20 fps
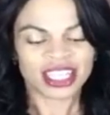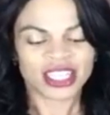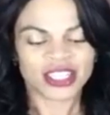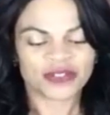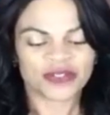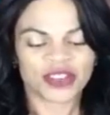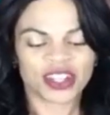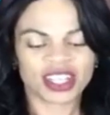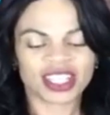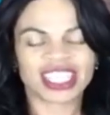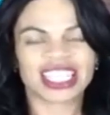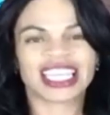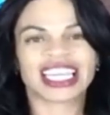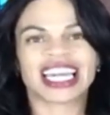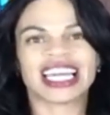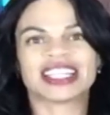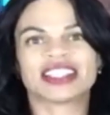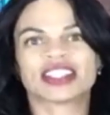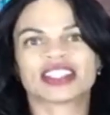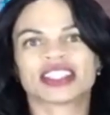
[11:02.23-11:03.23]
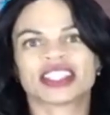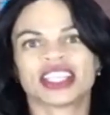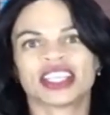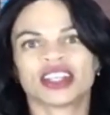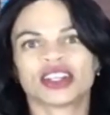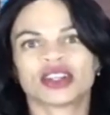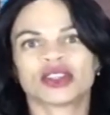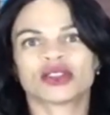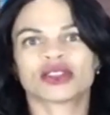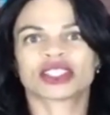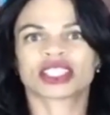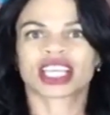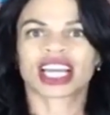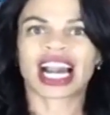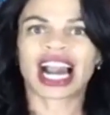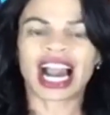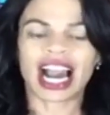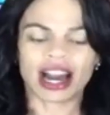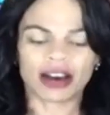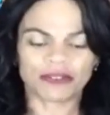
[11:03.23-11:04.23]
This feeling instills
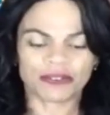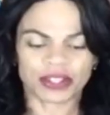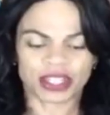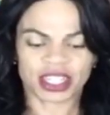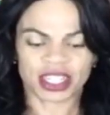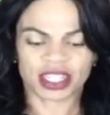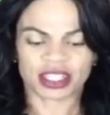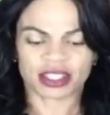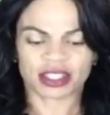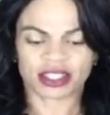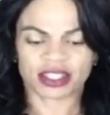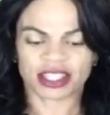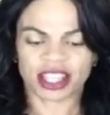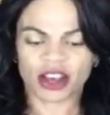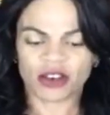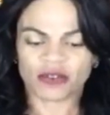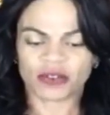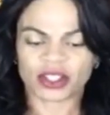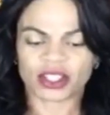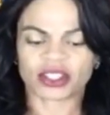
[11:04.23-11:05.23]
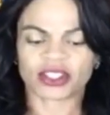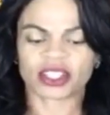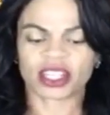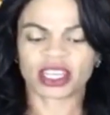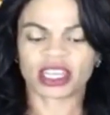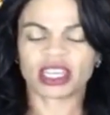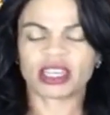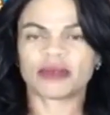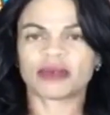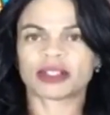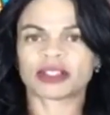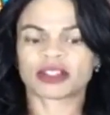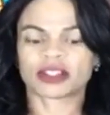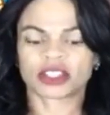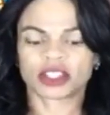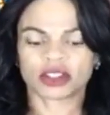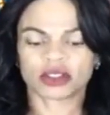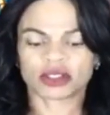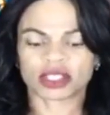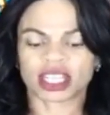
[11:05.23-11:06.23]
confidence, self-esteem
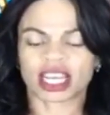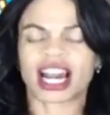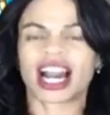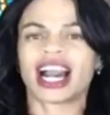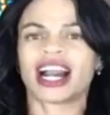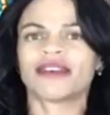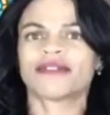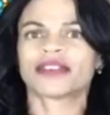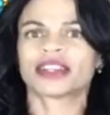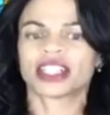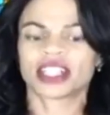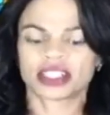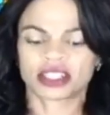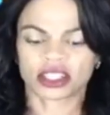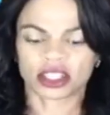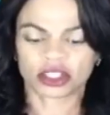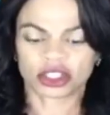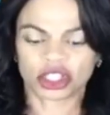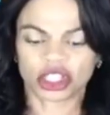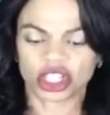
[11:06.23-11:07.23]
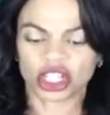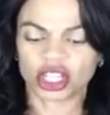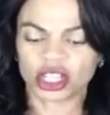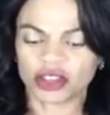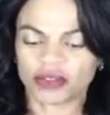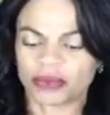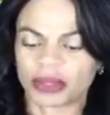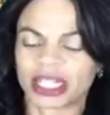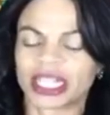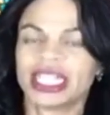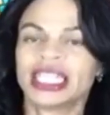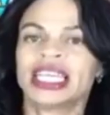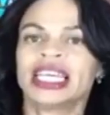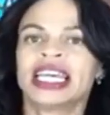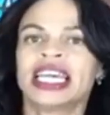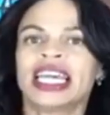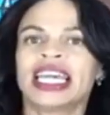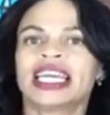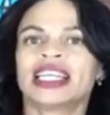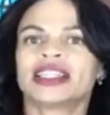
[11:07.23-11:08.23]
instills confidence, achievement,
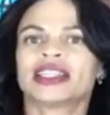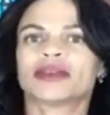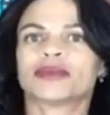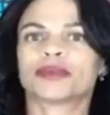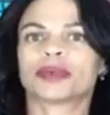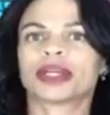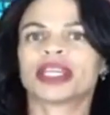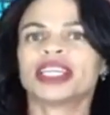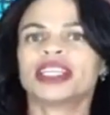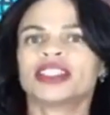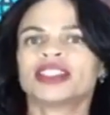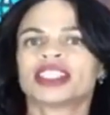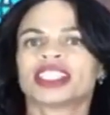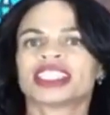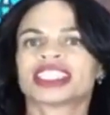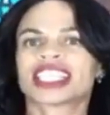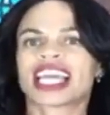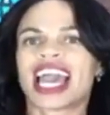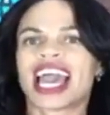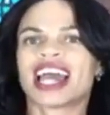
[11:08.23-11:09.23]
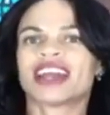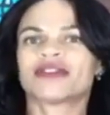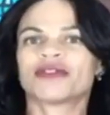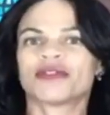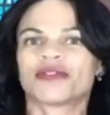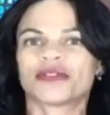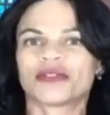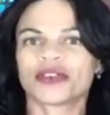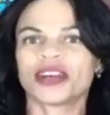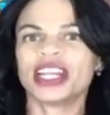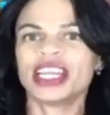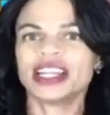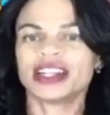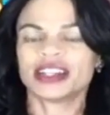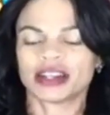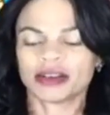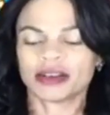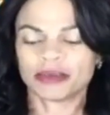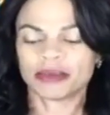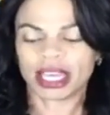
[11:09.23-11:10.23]
independence, and
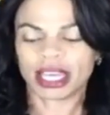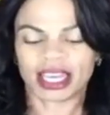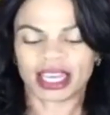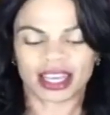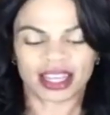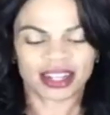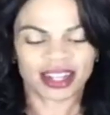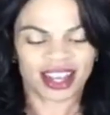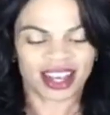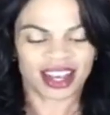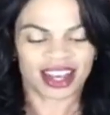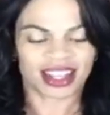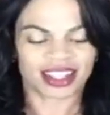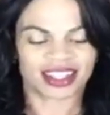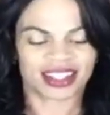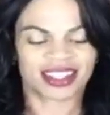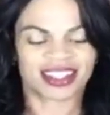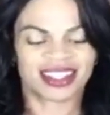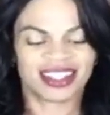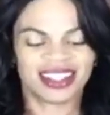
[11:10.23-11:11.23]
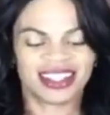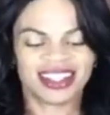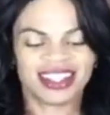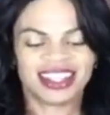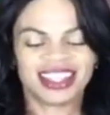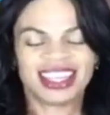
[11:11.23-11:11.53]
freedom in us.